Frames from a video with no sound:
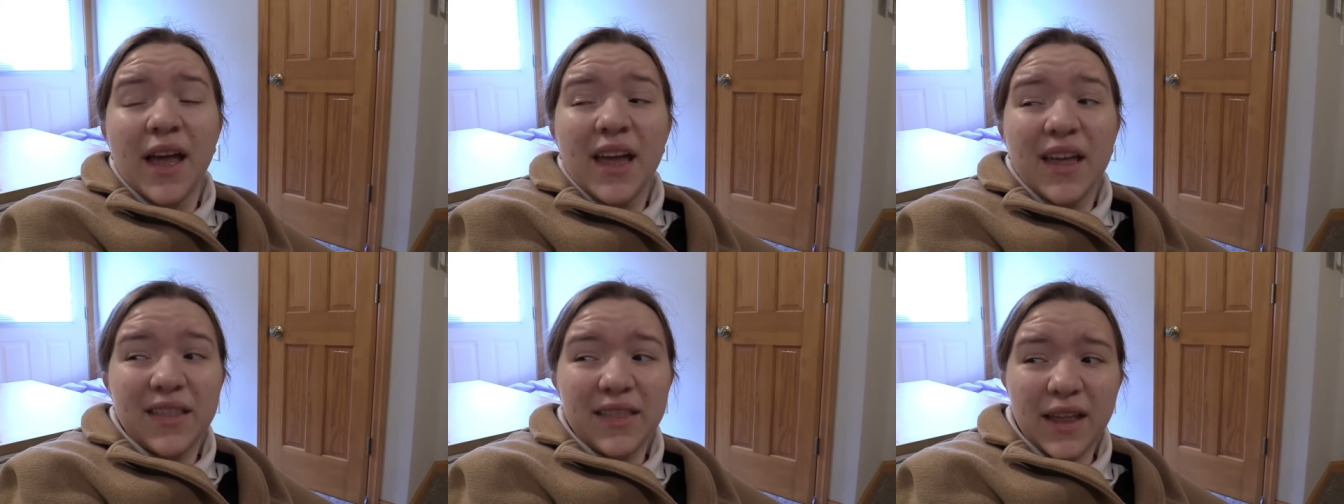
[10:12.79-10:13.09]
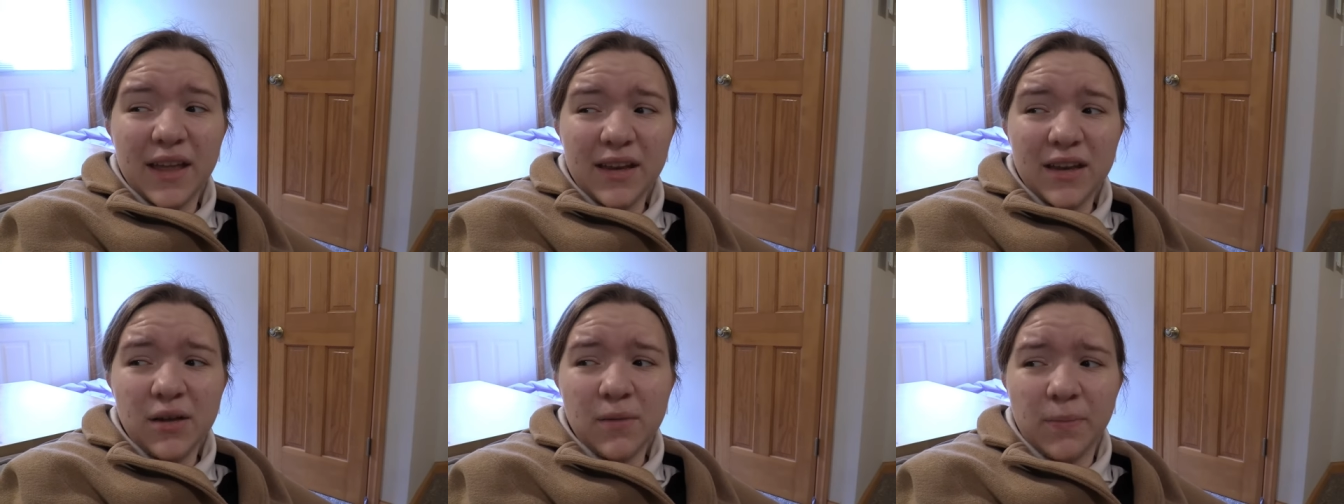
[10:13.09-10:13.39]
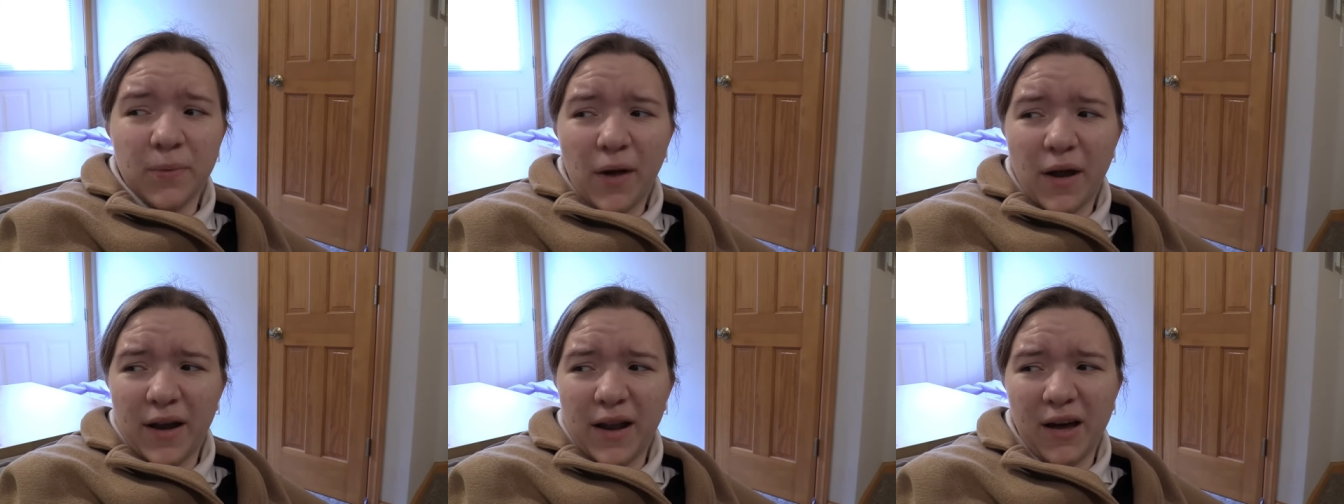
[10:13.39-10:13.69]
and then you
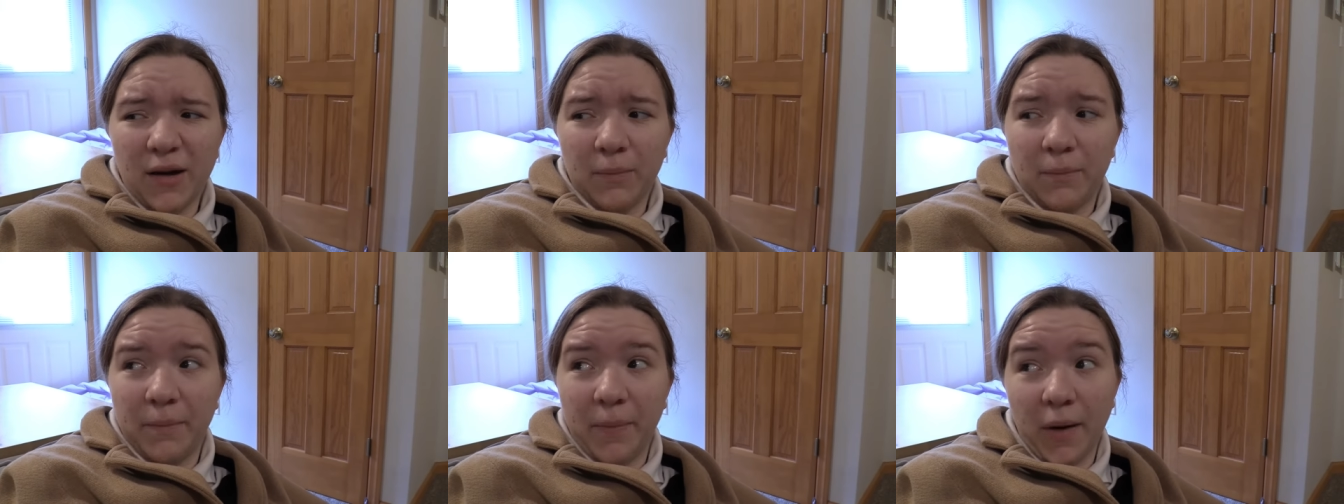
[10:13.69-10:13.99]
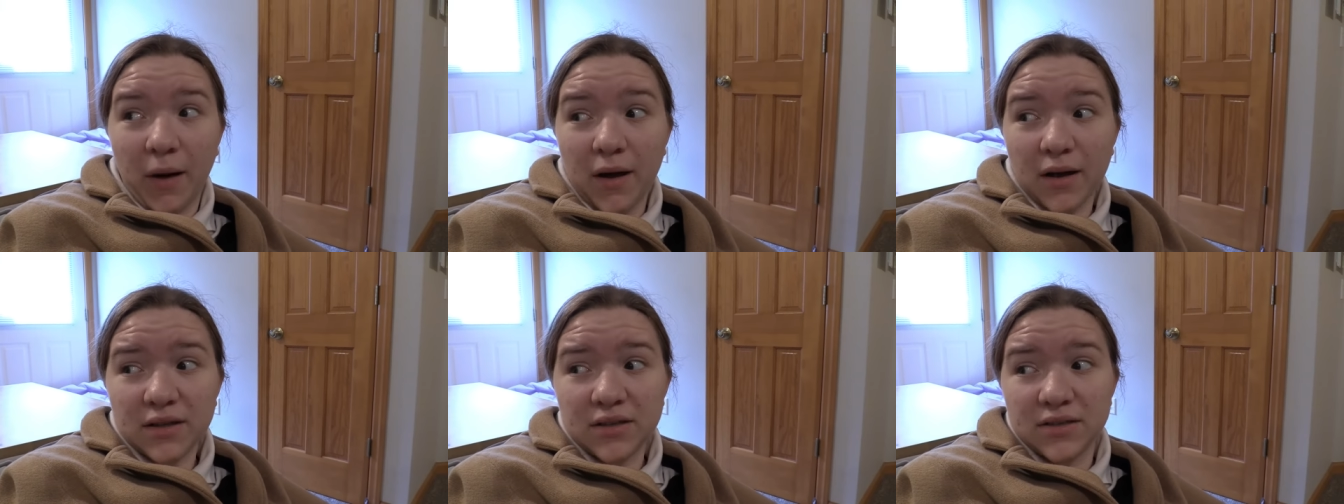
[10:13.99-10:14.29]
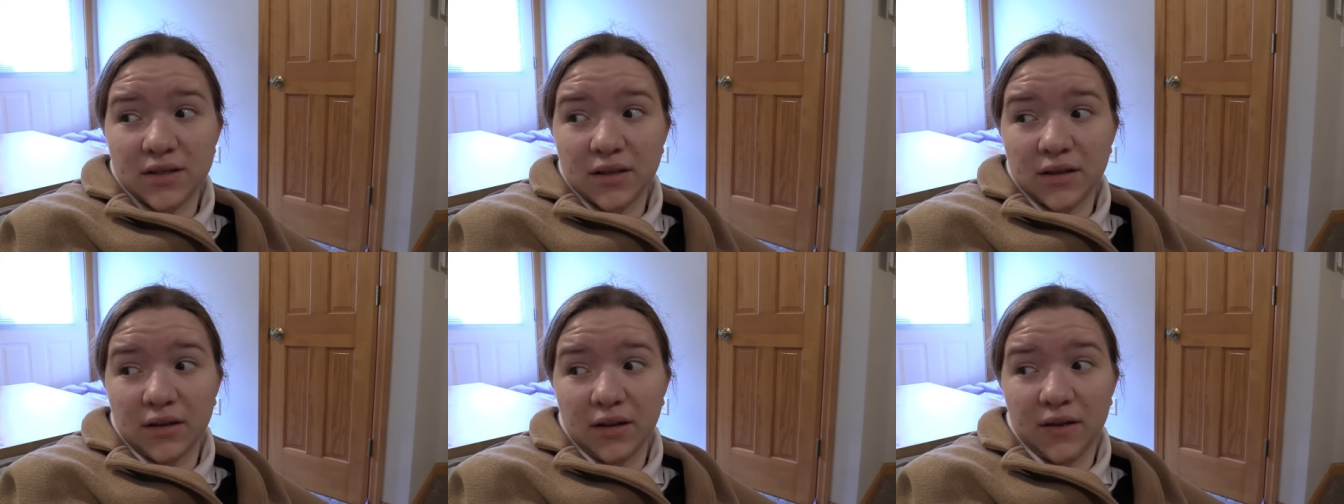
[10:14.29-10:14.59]
brought out
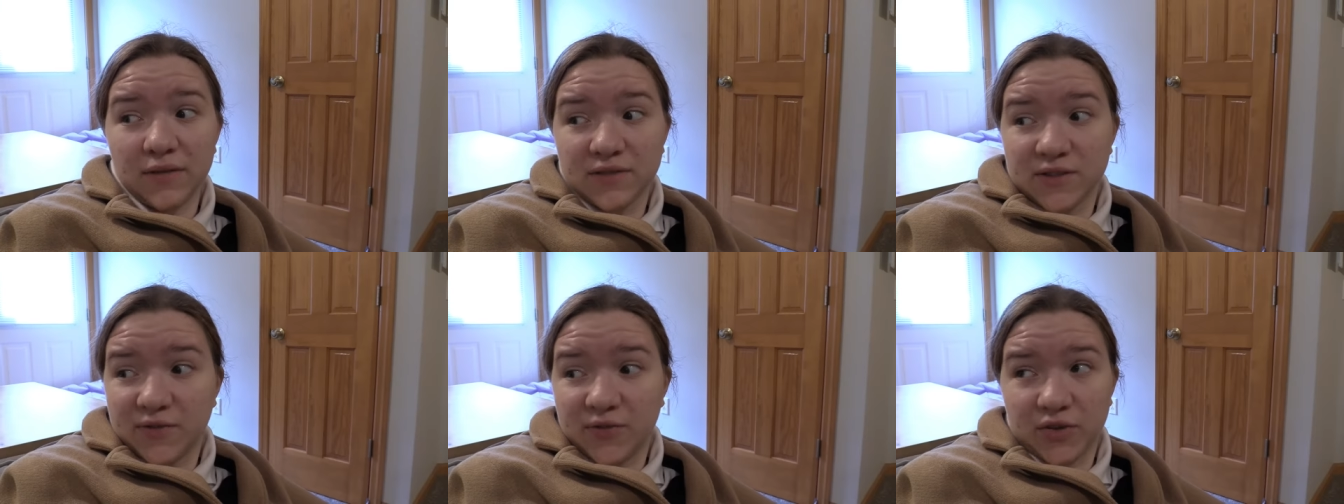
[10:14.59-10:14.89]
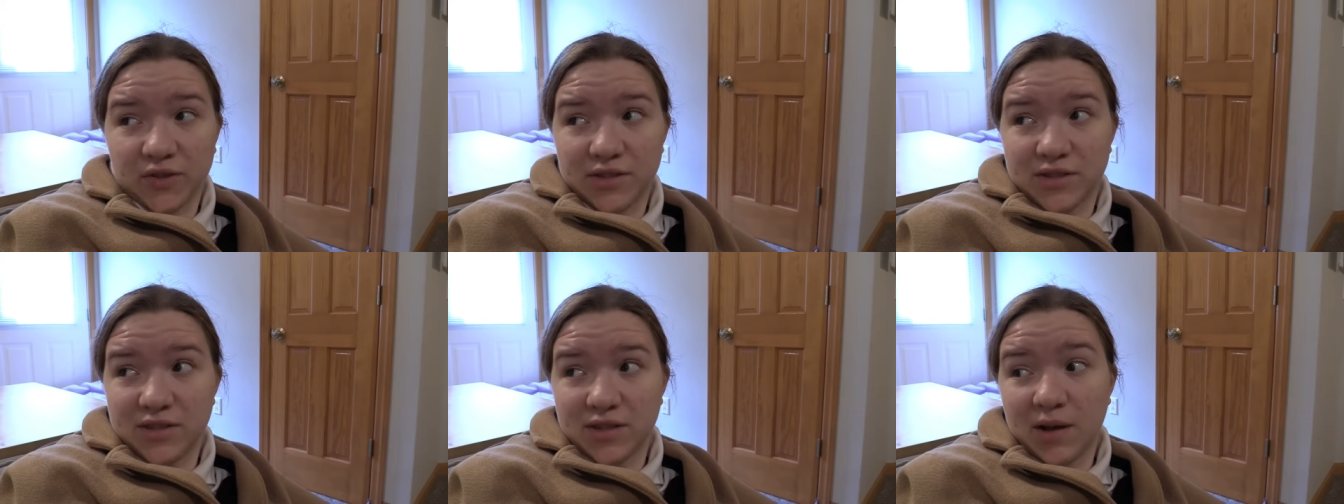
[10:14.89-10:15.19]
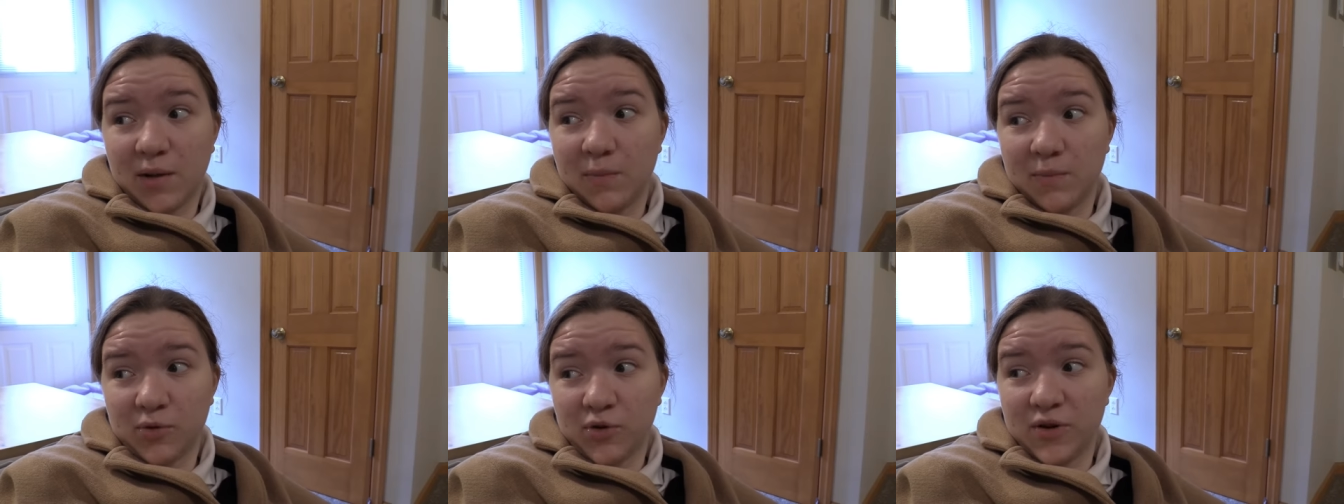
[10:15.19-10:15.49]
boxing gloves for
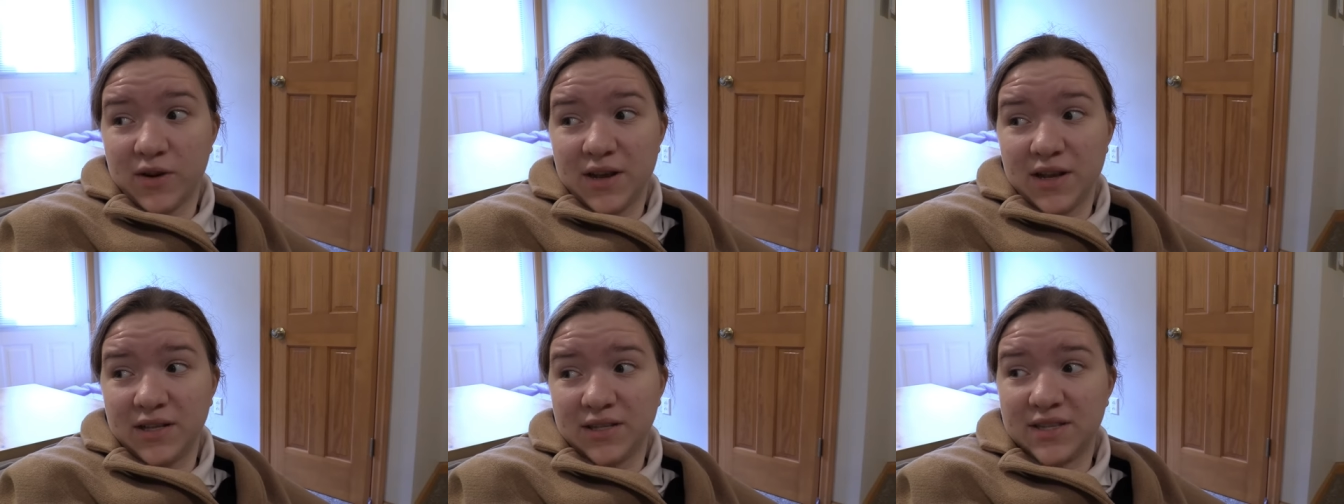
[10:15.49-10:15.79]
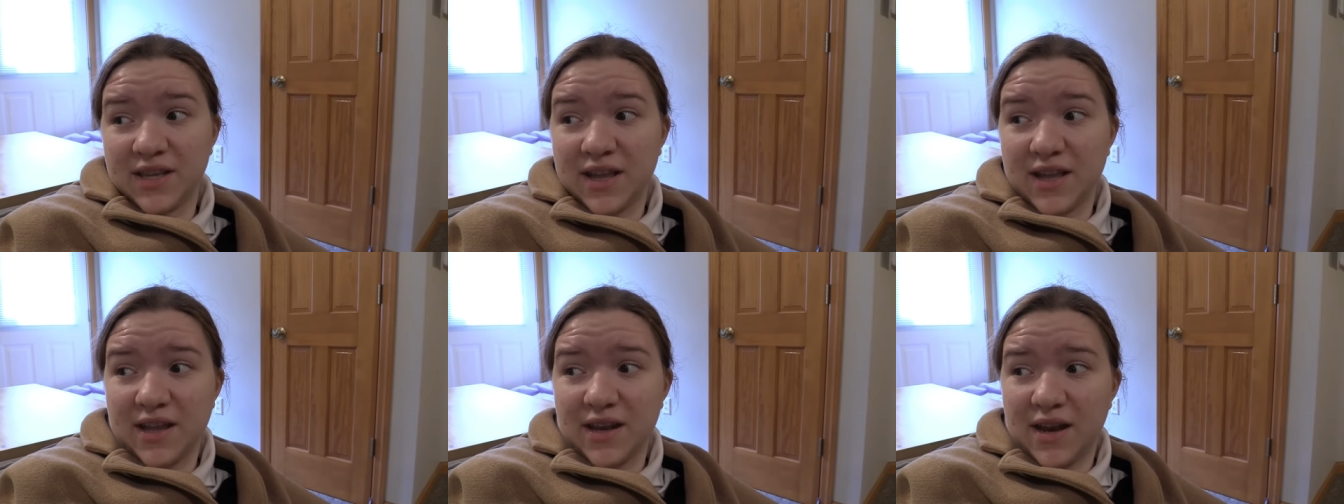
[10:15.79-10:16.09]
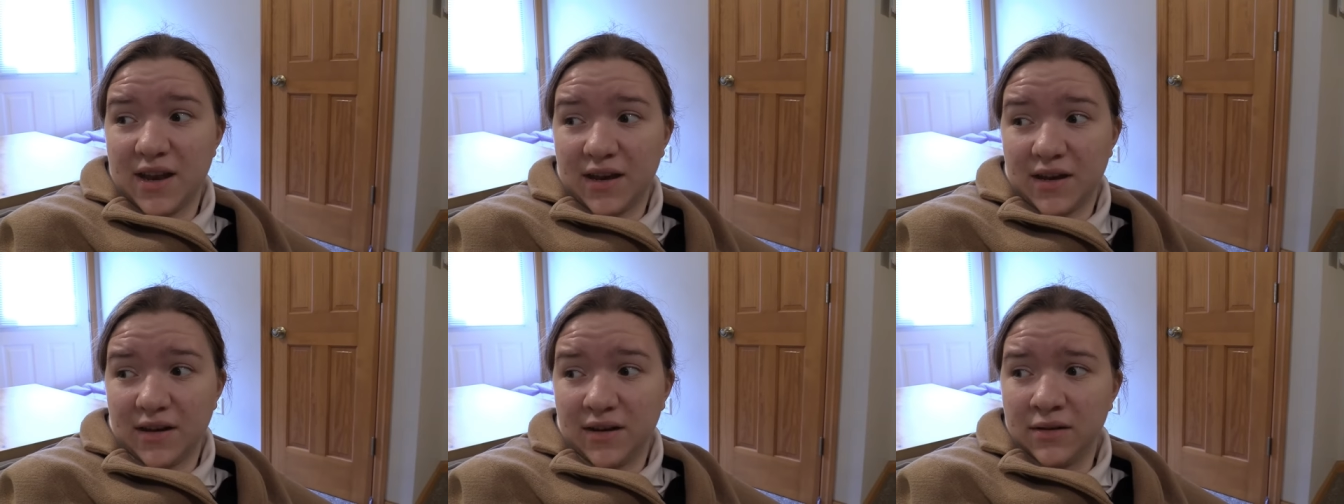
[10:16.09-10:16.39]
some reason,
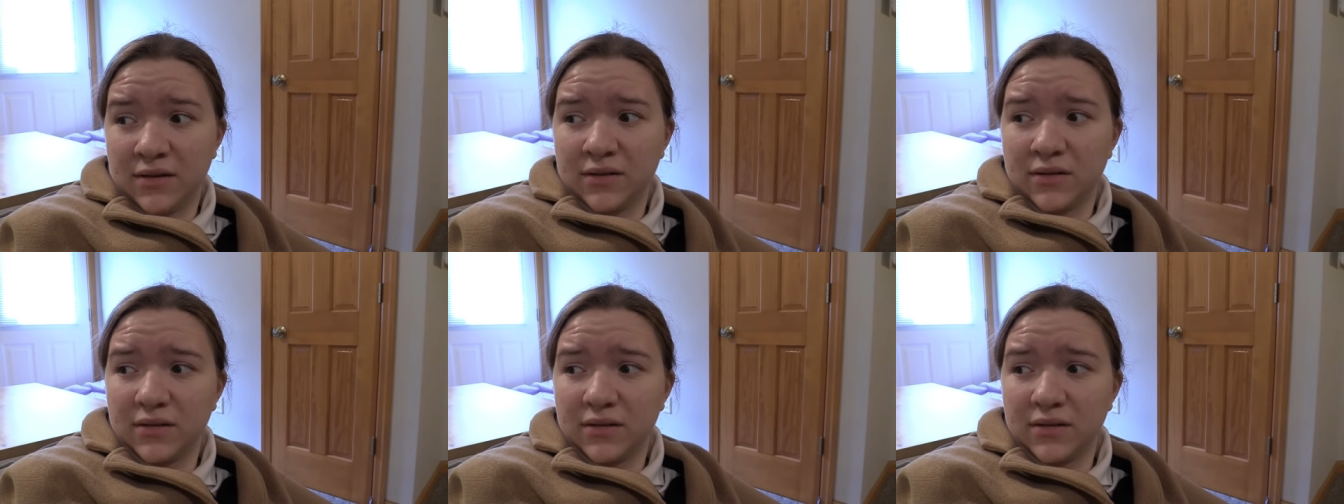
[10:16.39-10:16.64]
and